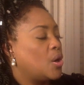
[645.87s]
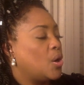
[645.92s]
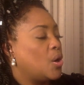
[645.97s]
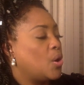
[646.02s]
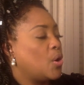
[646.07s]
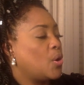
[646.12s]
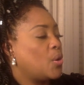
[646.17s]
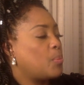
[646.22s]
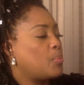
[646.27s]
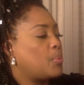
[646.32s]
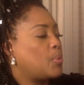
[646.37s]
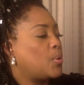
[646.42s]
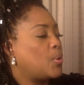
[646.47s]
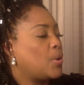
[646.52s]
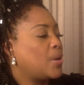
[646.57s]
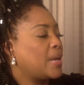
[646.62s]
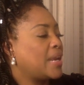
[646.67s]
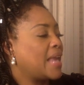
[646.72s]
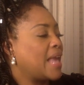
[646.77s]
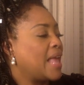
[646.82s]
Her
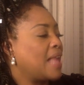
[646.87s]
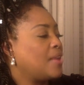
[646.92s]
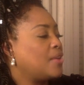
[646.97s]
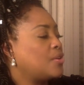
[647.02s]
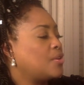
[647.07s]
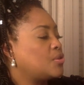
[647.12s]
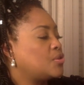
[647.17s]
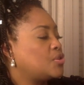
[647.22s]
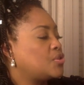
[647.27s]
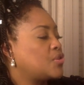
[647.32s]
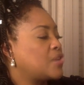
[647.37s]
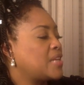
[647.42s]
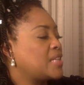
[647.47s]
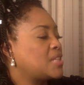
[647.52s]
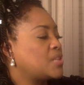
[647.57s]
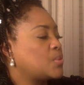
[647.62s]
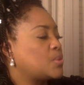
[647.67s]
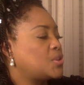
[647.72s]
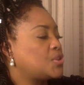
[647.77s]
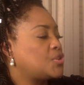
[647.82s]
poor calico
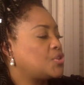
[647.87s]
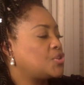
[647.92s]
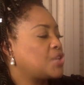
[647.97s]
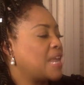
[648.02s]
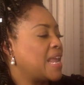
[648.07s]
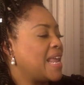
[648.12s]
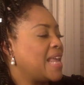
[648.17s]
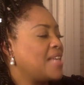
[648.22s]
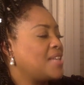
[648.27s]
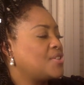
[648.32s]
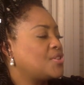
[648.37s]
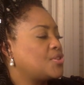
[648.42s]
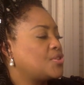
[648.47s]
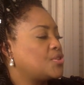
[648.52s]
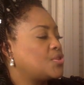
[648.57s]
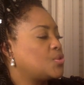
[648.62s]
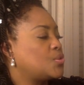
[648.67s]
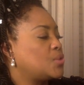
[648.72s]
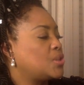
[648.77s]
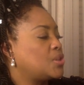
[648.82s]
dress was
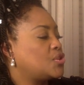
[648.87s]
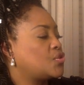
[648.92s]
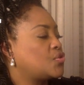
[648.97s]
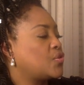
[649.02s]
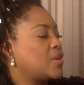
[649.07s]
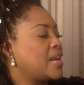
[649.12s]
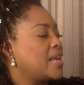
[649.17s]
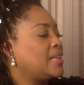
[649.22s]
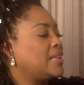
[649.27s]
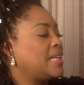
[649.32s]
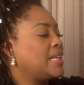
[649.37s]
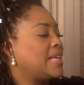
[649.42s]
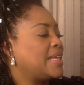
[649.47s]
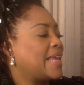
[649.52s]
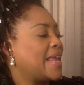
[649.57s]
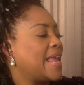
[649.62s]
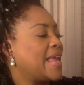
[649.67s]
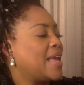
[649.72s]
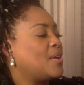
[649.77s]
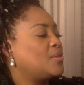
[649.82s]
changed to a trailing
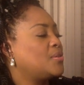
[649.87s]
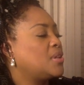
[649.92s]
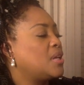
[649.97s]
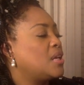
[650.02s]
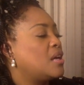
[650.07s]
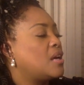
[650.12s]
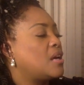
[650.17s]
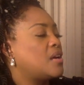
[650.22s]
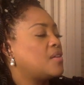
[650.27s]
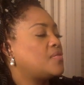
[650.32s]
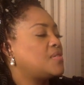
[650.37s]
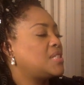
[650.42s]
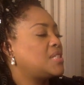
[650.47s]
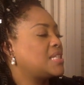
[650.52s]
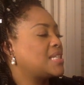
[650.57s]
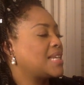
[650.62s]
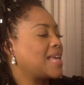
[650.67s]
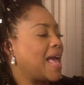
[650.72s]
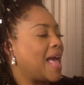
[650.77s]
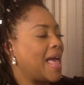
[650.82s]
gown of
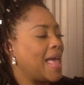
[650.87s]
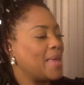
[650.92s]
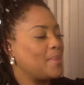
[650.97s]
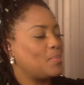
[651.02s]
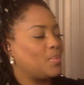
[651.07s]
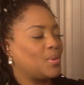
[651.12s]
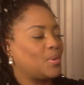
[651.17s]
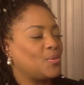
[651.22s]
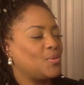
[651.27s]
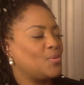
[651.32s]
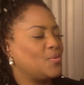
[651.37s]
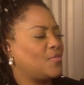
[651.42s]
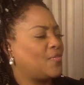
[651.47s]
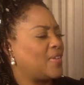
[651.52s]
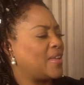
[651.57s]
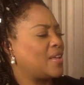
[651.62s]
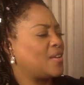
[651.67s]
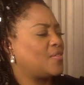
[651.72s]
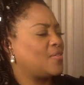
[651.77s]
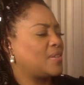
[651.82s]
sky blue
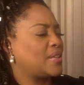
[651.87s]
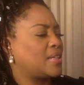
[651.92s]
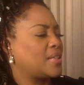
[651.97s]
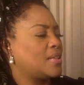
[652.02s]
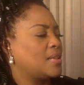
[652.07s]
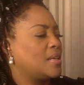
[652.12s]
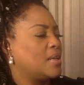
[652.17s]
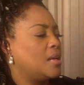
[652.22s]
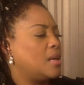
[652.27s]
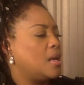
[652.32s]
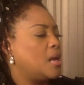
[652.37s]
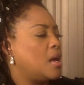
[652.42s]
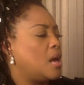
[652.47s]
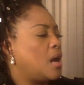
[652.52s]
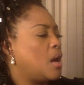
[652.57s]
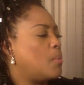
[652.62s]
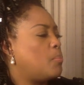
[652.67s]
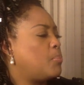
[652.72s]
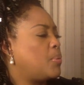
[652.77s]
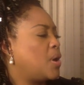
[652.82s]
velvet.
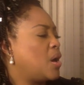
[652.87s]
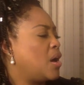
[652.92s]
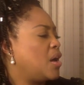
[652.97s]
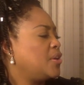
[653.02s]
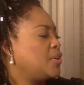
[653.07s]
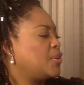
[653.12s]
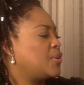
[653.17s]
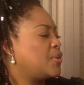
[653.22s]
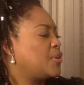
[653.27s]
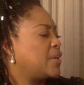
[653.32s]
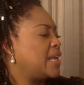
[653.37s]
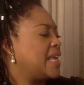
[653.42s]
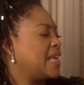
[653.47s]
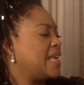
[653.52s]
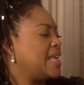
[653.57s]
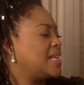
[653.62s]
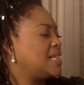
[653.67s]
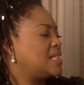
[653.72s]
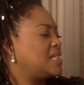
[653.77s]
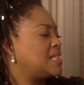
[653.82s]
Upon her
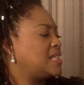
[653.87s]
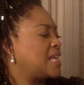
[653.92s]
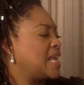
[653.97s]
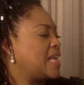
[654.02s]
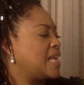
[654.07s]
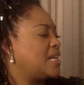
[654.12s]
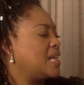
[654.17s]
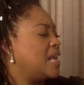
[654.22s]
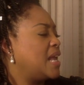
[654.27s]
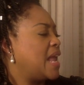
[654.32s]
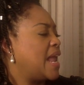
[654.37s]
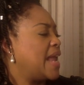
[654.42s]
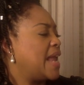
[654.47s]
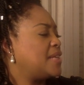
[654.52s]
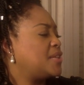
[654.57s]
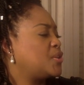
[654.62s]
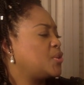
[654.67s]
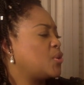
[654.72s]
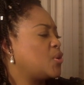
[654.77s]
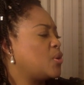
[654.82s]
head sat
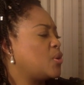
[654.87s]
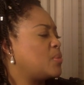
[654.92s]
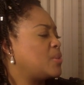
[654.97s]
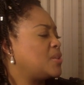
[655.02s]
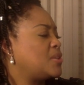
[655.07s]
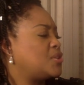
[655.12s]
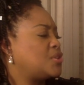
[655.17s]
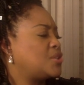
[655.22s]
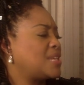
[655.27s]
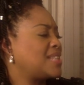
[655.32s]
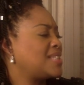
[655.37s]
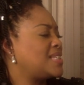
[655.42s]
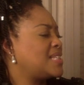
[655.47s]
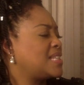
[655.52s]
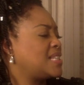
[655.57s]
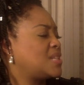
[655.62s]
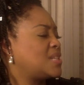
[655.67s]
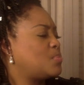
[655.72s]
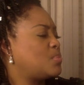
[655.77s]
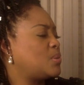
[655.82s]
a turban
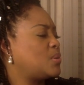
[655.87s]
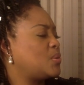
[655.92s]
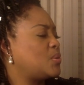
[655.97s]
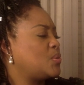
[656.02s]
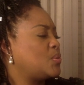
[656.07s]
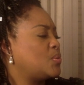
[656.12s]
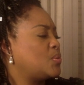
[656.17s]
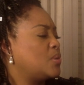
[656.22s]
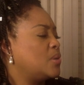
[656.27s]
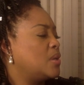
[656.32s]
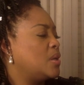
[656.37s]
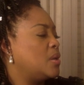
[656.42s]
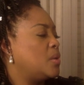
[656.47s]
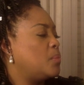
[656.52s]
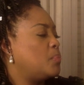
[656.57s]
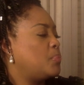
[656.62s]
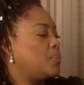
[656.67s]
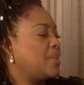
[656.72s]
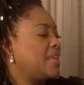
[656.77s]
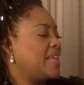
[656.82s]
just as blue,
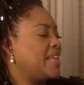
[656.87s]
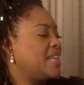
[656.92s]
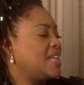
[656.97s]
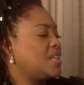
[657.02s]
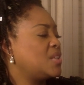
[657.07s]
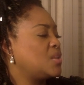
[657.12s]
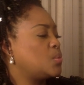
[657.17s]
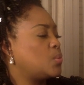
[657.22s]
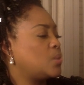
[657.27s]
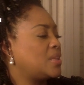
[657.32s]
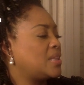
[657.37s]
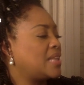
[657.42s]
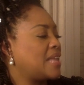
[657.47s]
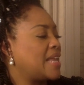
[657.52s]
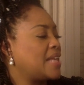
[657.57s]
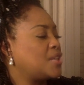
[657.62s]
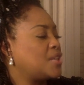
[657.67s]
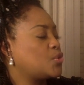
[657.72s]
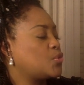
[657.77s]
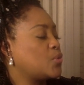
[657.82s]
pinned with
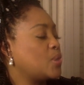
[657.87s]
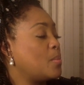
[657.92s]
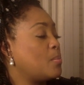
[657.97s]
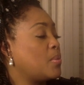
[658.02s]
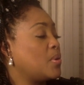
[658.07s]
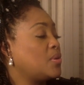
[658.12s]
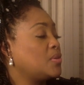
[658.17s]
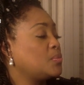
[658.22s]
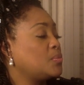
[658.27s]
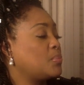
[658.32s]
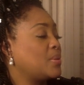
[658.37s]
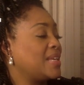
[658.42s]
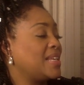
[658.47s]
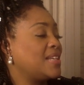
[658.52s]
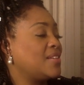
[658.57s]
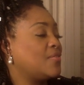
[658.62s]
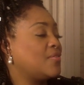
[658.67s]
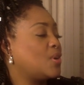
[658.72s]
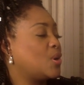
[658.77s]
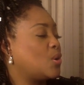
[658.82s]
a trembled
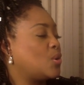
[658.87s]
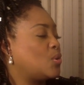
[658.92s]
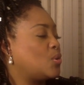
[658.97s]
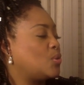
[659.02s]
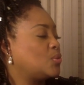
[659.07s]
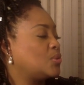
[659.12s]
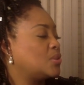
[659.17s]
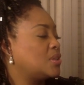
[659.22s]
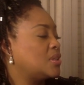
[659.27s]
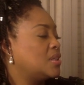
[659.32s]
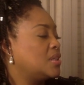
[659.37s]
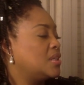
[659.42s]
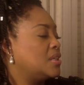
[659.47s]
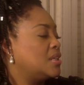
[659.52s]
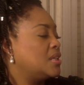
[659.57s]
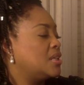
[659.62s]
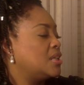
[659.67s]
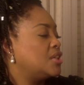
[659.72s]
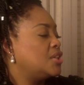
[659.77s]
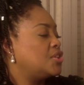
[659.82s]
pin of gold.
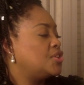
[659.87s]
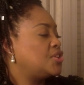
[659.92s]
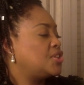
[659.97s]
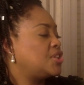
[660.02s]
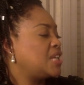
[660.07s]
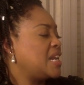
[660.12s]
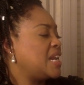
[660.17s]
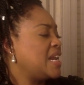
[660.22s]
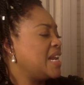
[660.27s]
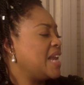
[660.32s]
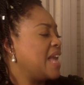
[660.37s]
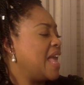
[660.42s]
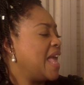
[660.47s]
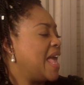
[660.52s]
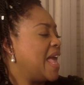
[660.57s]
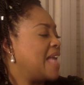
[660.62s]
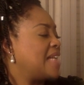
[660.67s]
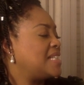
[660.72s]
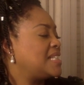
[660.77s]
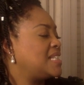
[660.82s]
She had